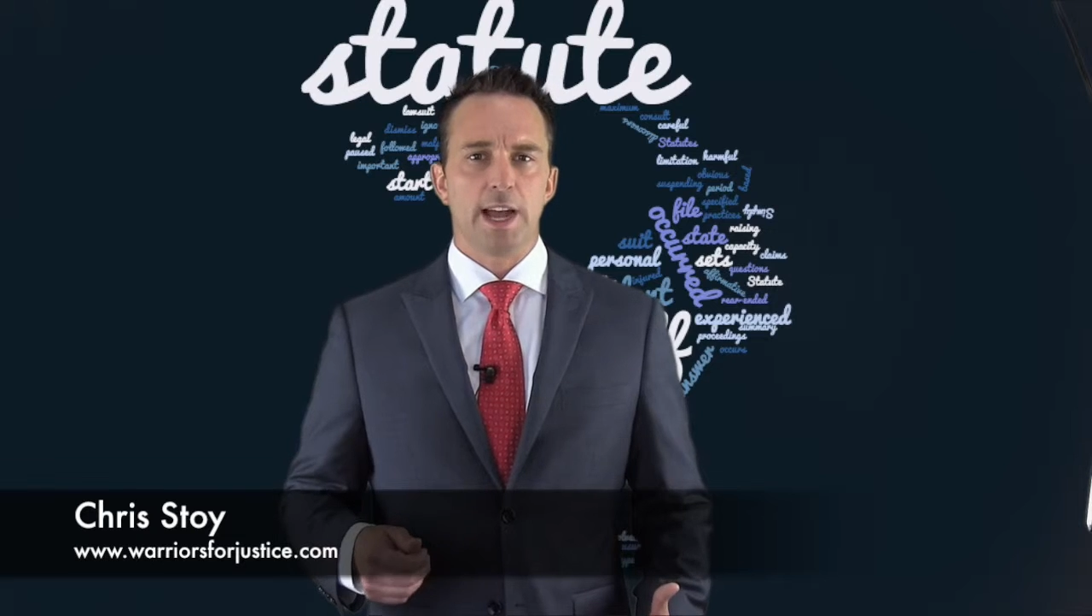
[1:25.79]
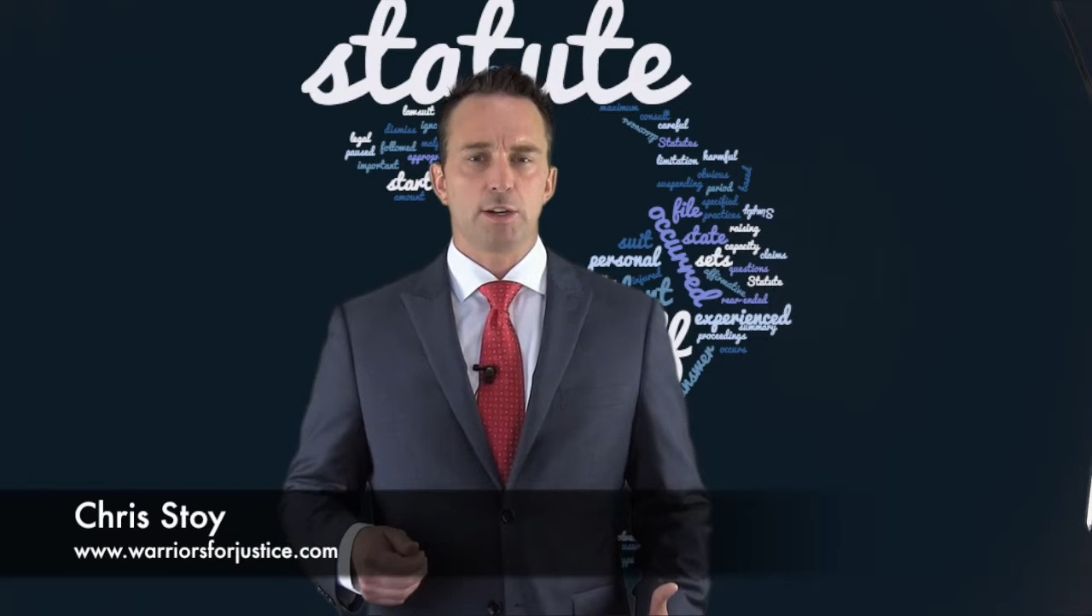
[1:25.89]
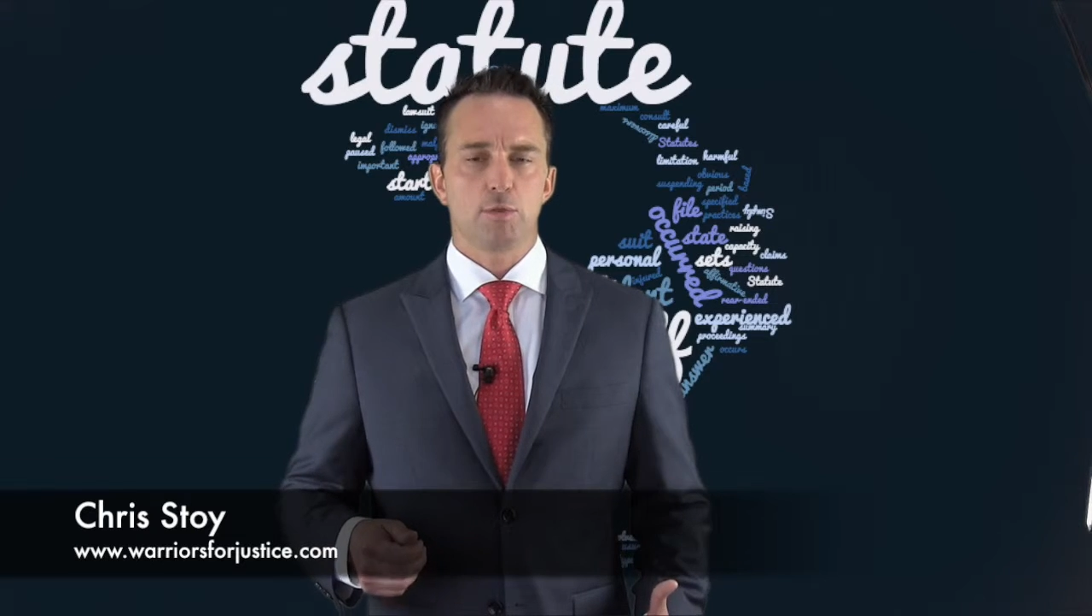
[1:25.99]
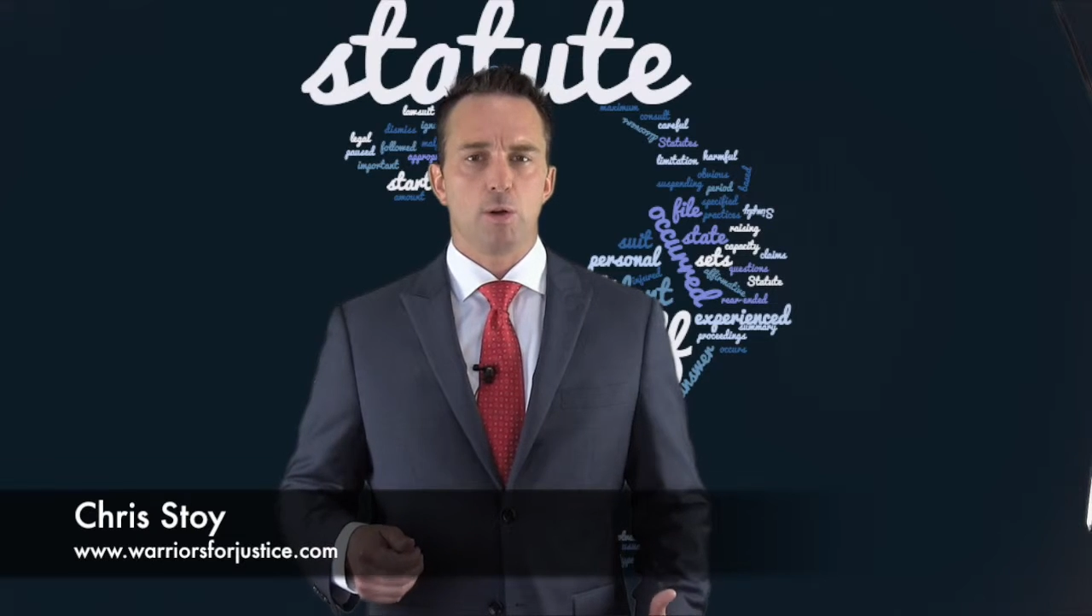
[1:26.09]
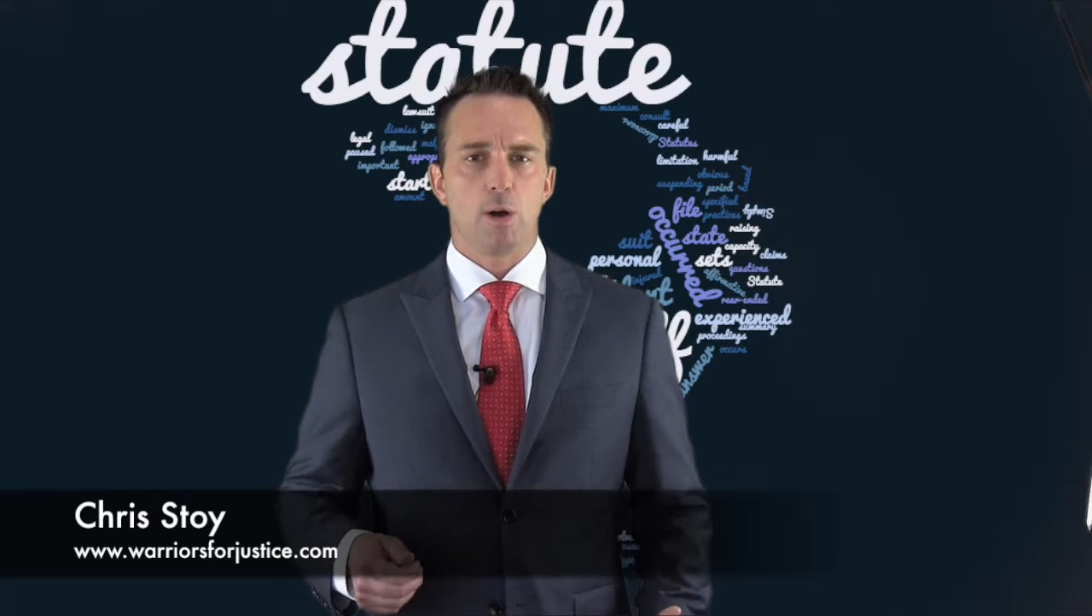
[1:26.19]

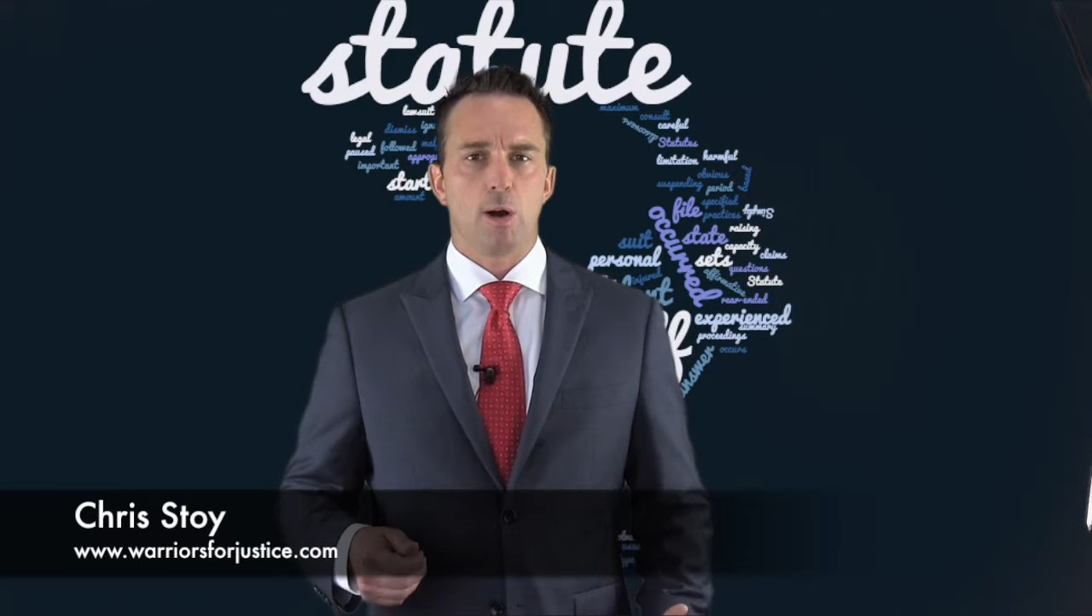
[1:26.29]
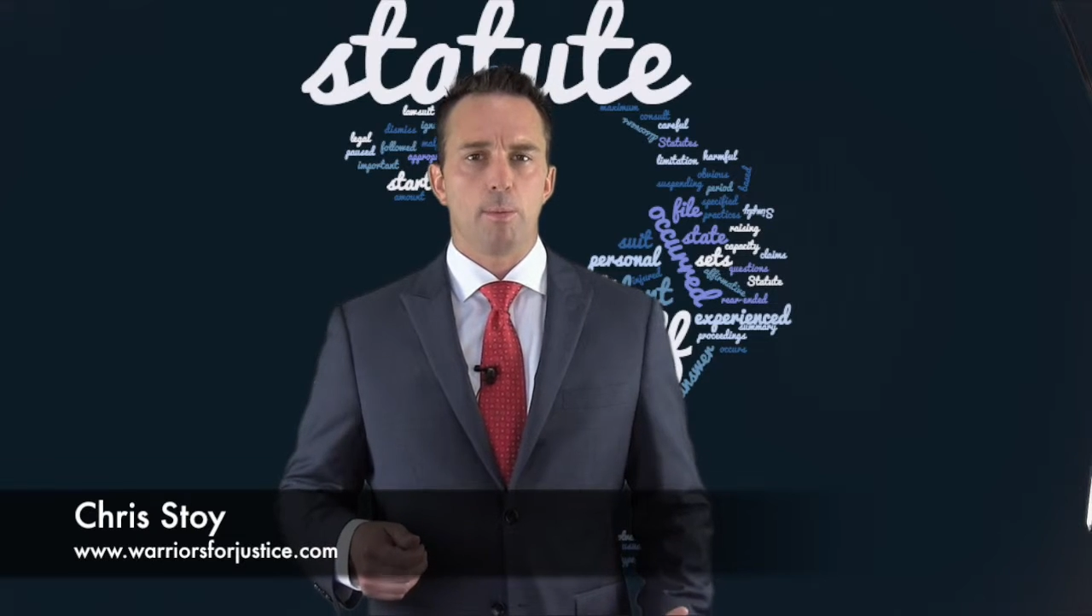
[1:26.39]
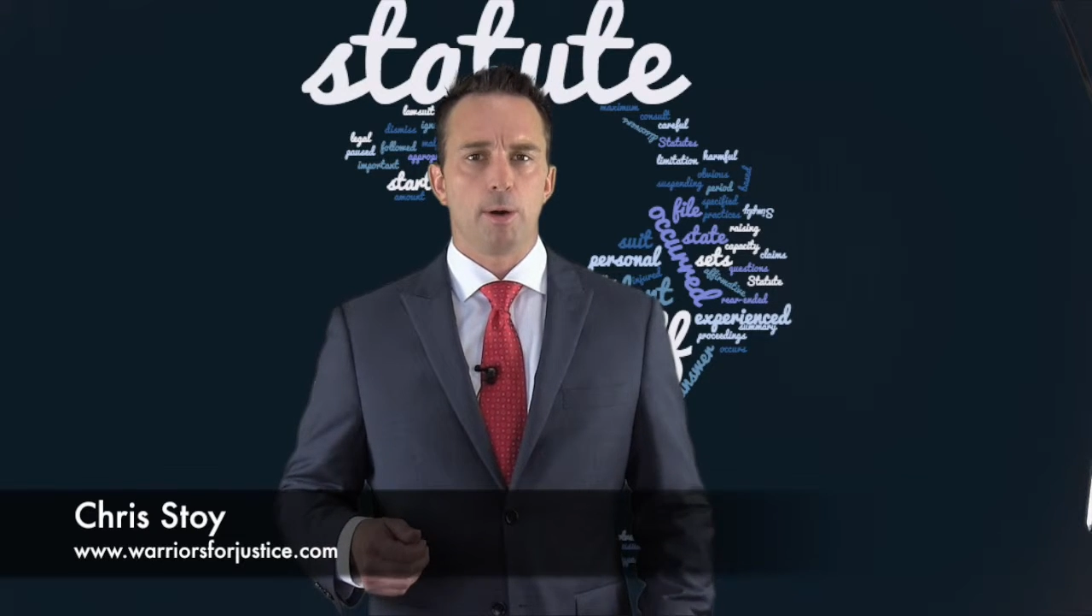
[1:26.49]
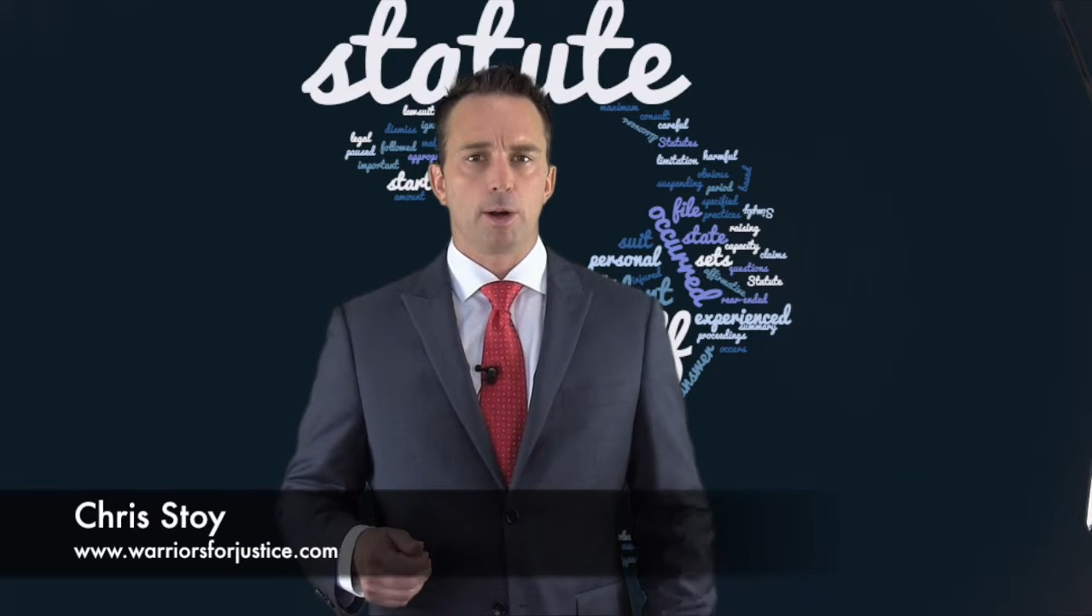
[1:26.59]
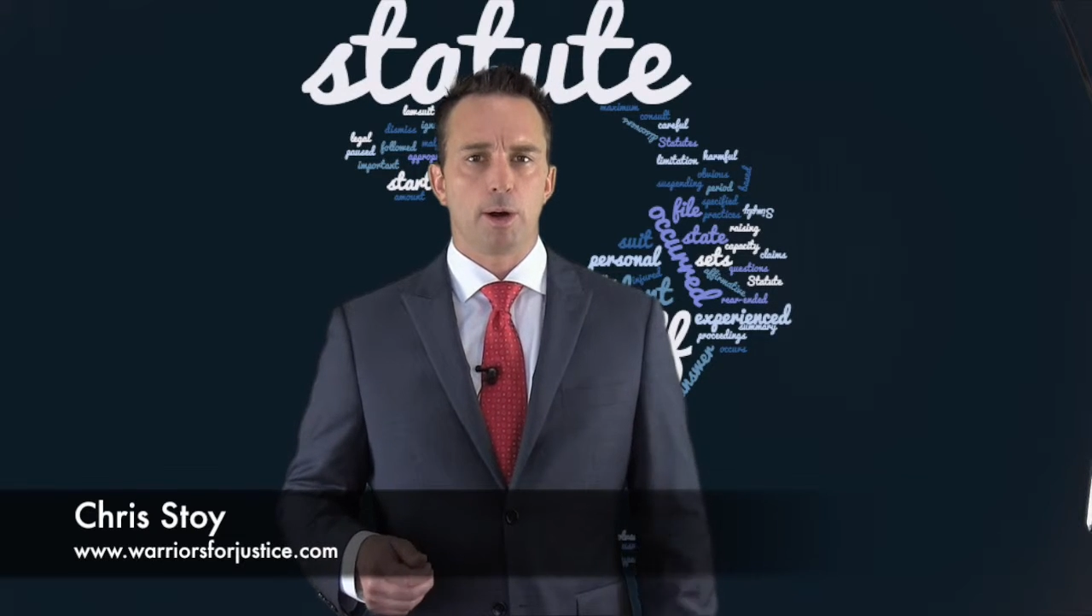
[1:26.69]
actual
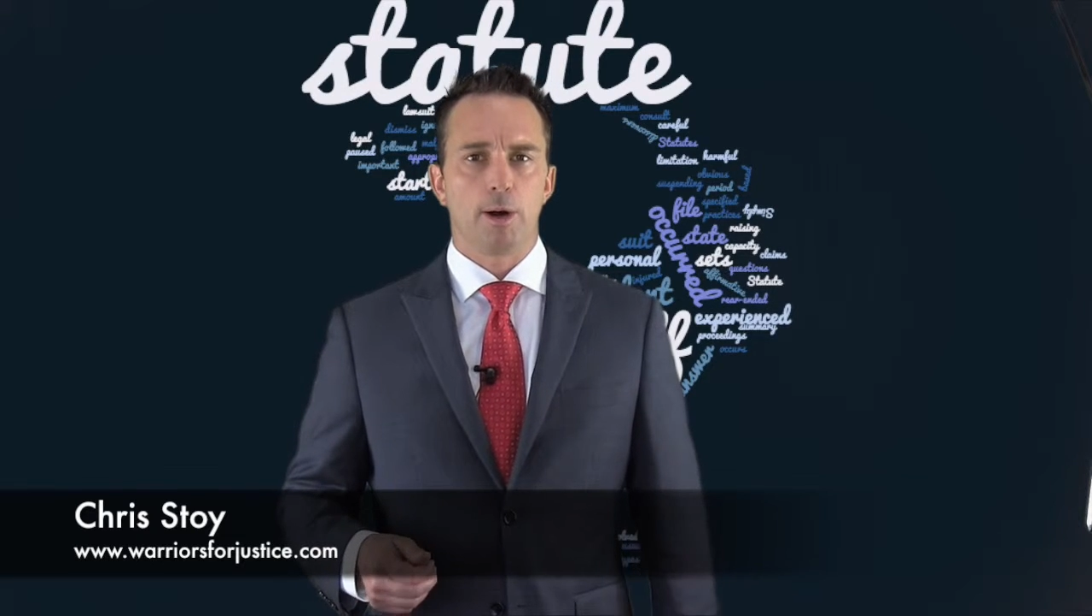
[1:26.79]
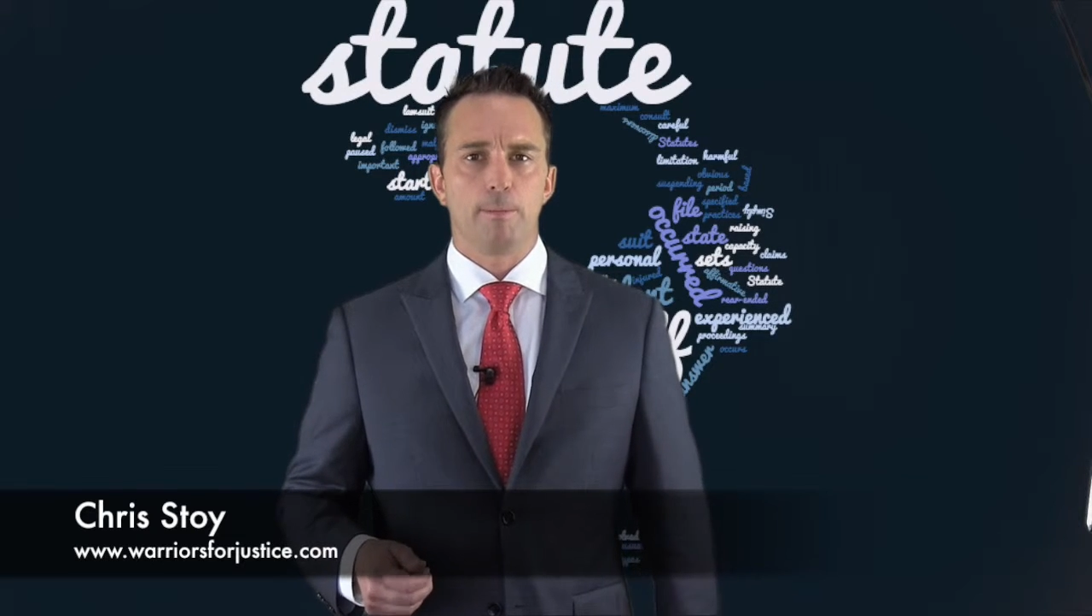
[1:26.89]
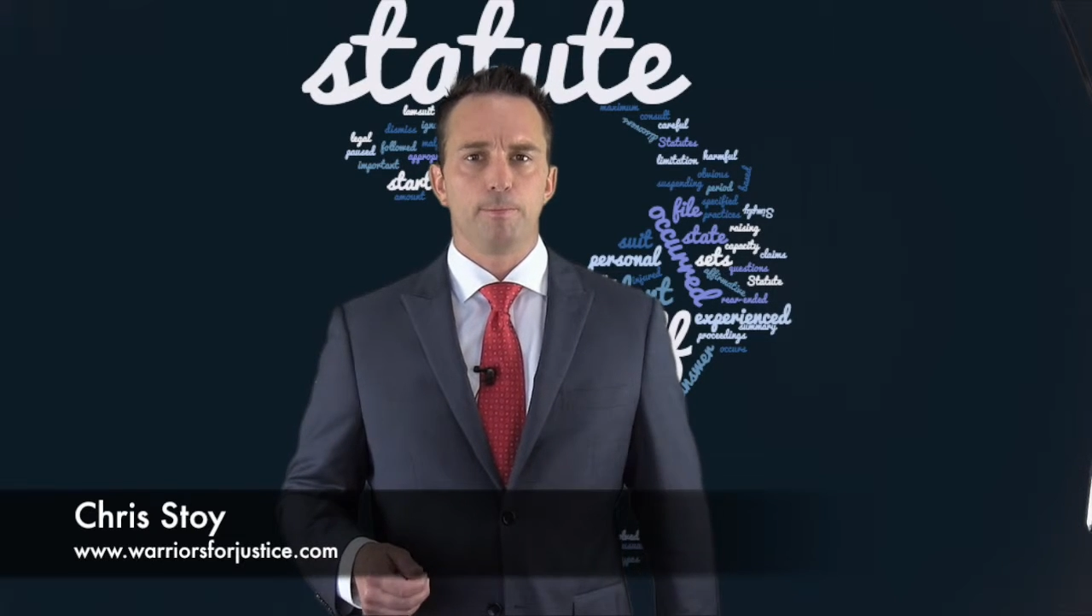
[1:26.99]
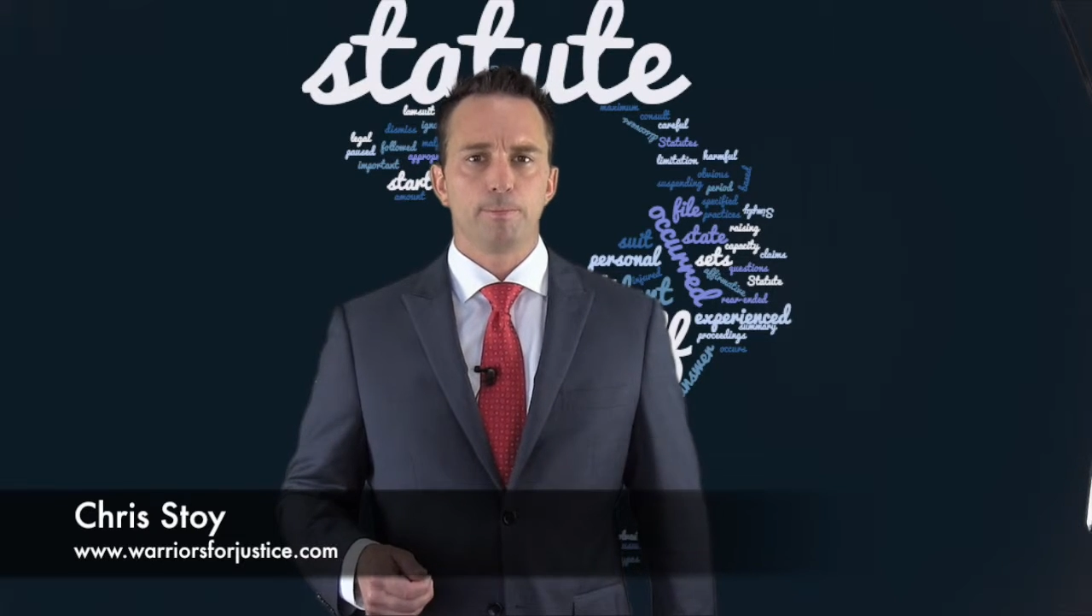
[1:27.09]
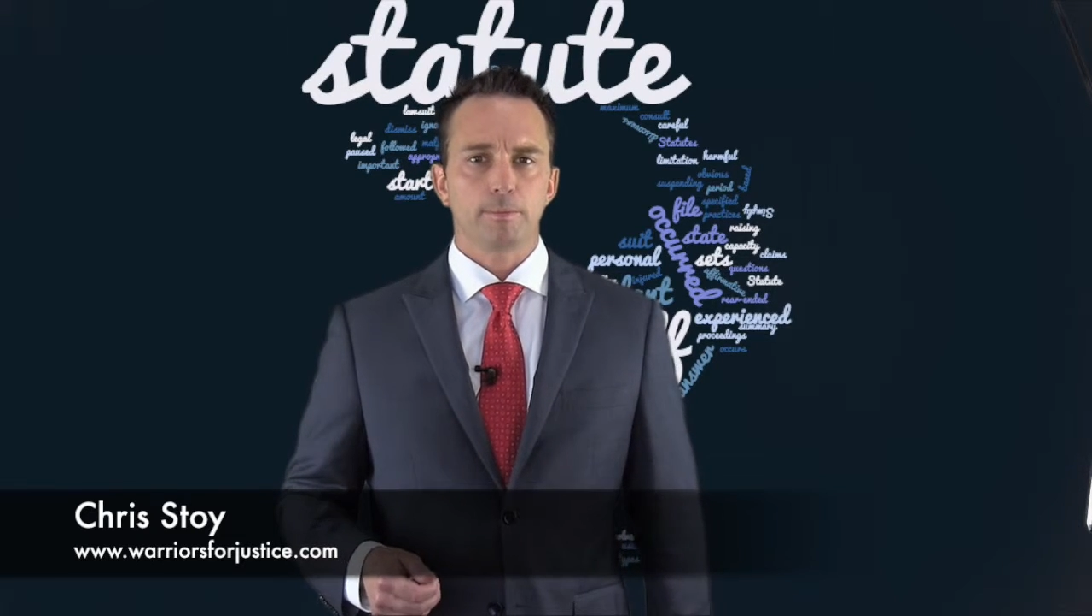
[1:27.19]
harm occurred.